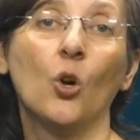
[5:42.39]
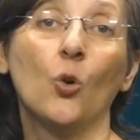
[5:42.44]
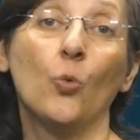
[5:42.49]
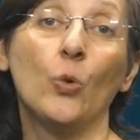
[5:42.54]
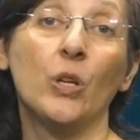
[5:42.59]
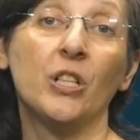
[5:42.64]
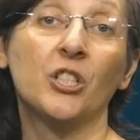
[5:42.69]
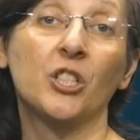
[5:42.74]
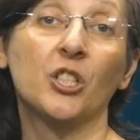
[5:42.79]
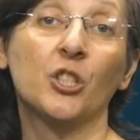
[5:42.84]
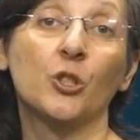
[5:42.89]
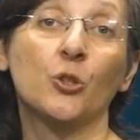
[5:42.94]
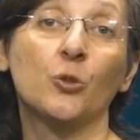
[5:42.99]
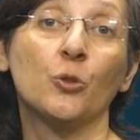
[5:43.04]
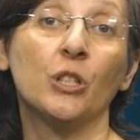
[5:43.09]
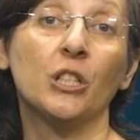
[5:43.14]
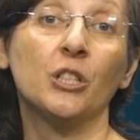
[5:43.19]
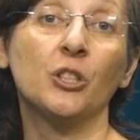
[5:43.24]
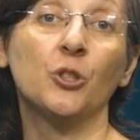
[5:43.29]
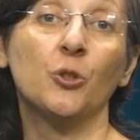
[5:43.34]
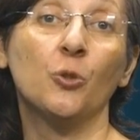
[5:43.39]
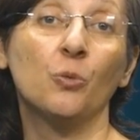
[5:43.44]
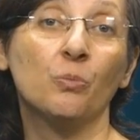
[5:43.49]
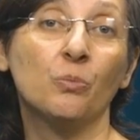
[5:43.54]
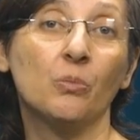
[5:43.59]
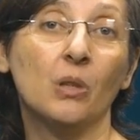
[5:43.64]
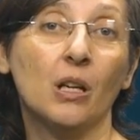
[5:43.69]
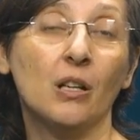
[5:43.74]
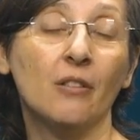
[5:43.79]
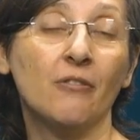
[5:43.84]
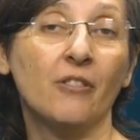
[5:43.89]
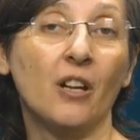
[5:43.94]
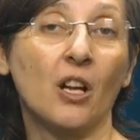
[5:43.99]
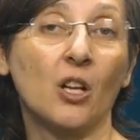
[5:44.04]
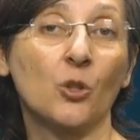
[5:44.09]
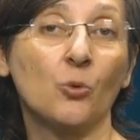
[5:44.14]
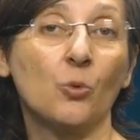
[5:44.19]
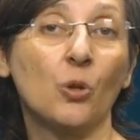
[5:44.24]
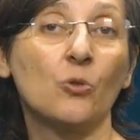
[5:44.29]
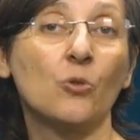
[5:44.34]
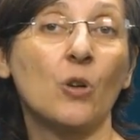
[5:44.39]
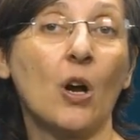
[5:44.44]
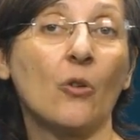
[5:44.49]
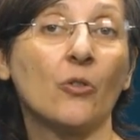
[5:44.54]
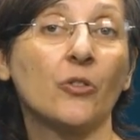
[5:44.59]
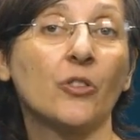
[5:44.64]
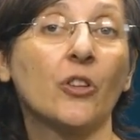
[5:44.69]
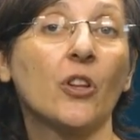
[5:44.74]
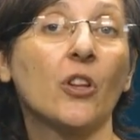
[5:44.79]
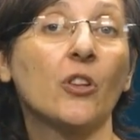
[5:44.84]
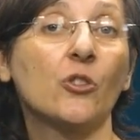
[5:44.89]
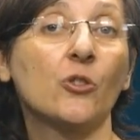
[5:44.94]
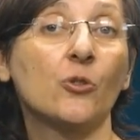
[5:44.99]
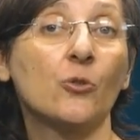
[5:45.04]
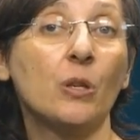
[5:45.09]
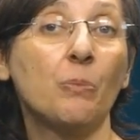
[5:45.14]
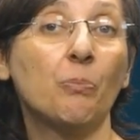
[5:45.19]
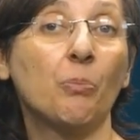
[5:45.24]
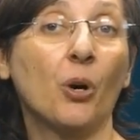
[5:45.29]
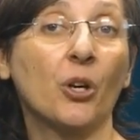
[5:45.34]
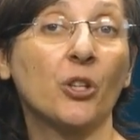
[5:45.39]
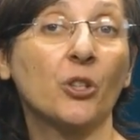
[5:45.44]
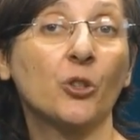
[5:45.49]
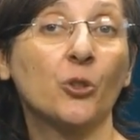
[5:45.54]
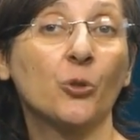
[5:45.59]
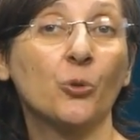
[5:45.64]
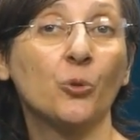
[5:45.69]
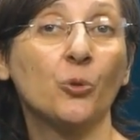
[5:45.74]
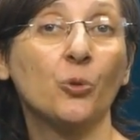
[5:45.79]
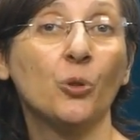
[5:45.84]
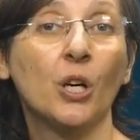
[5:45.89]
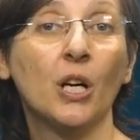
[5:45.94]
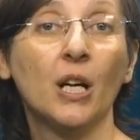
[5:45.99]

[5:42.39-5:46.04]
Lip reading: which should assume a value around 3.2